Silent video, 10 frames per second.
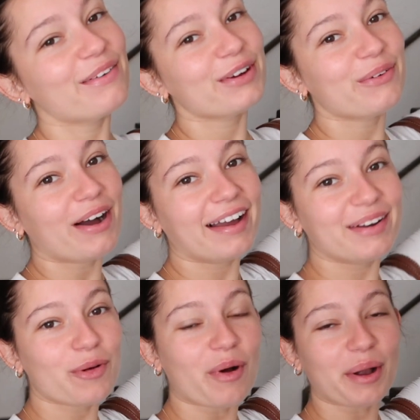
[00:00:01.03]

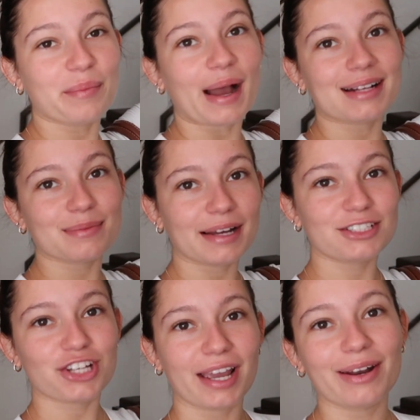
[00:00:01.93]
everyone, welcome back to my
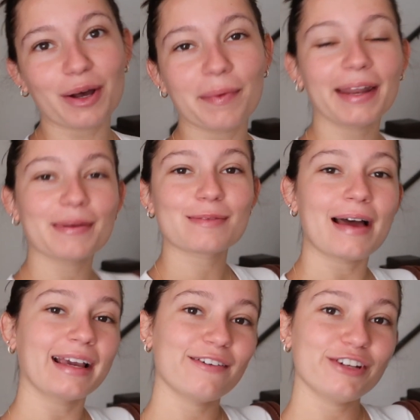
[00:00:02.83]
channel. My name is
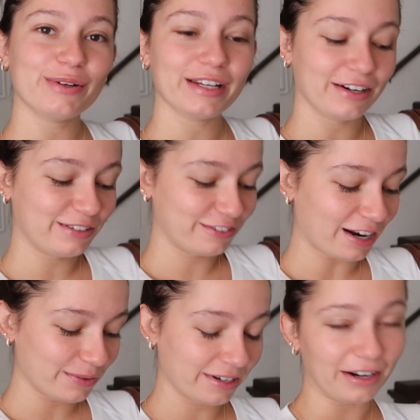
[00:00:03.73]
Maggie if you're new here, and if you're
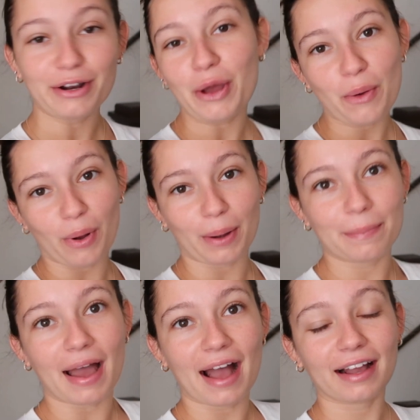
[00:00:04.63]
not new here, welcome
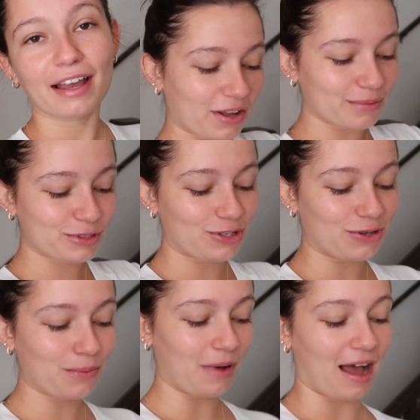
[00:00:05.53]
back. Welcome
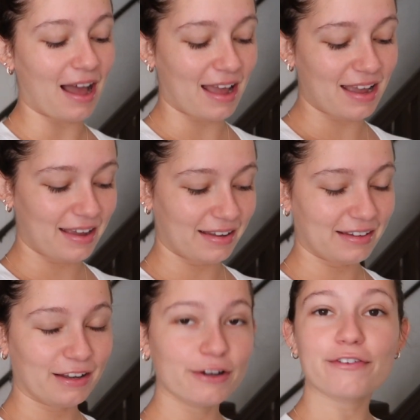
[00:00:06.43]
to
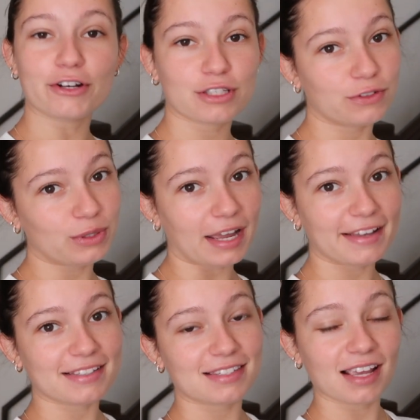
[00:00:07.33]
my first few
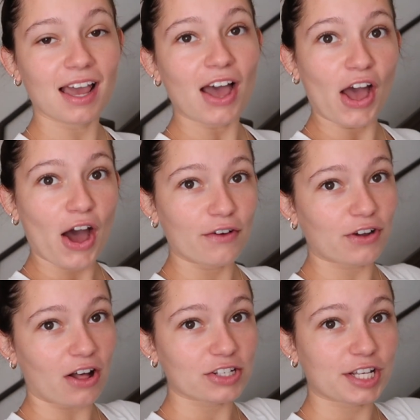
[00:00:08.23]
days of
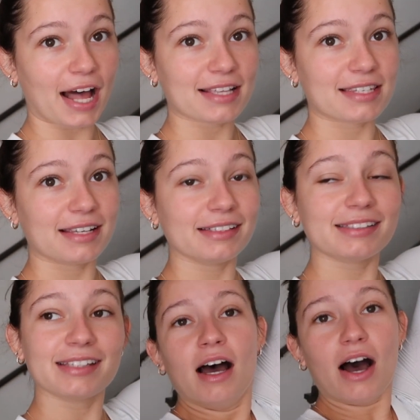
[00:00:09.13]
college classes.
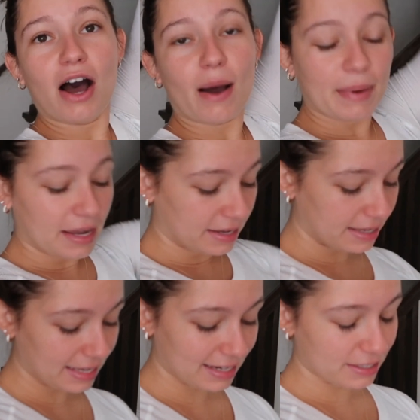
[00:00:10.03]

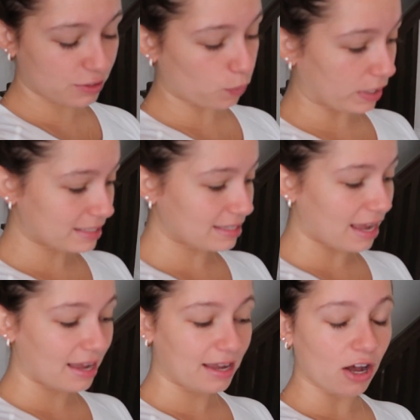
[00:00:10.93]
It is
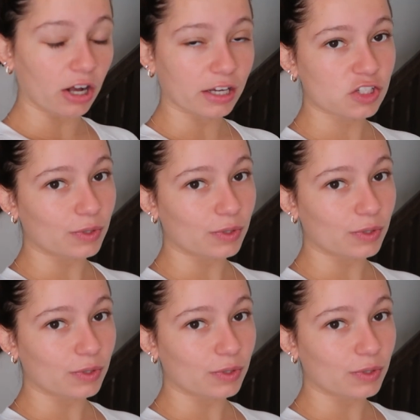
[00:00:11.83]
Wednesday, August